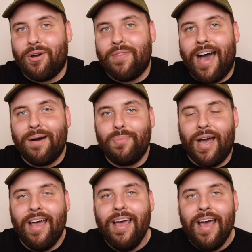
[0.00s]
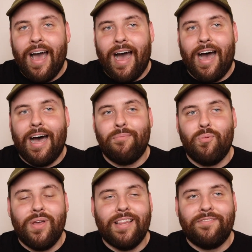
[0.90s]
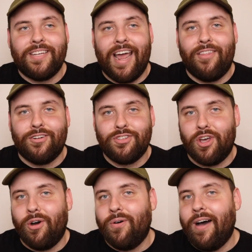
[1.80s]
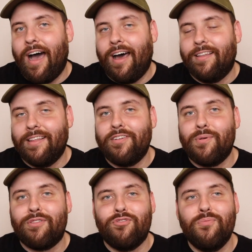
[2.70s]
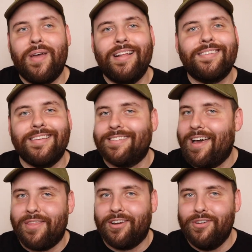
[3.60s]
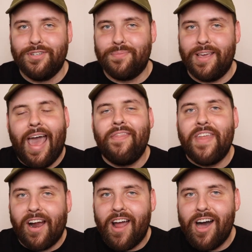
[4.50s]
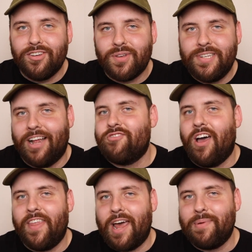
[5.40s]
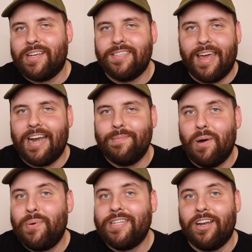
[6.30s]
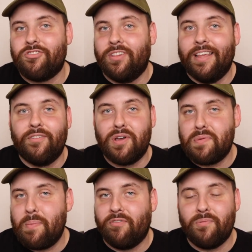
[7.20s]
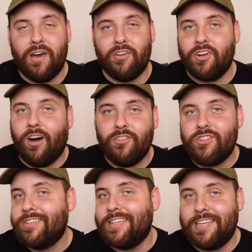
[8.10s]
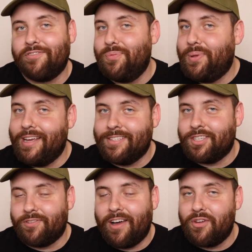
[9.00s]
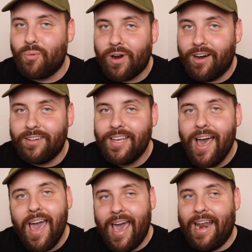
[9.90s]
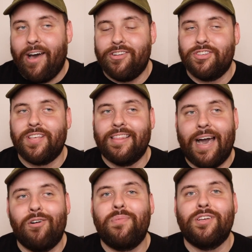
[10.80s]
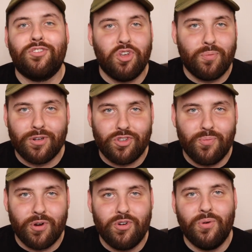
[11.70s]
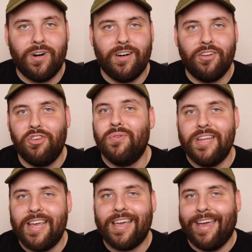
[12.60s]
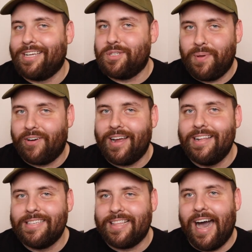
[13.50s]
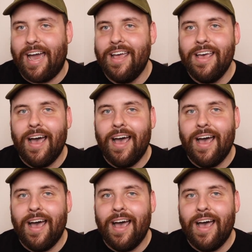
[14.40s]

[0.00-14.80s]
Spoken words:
know that, but we live together. So living with roommates is nothing new to me. And there I also touched on that I'm excited about potentially living with people from other cultures in different places around the world, and how I just think that would be a super, super cool, unique experience that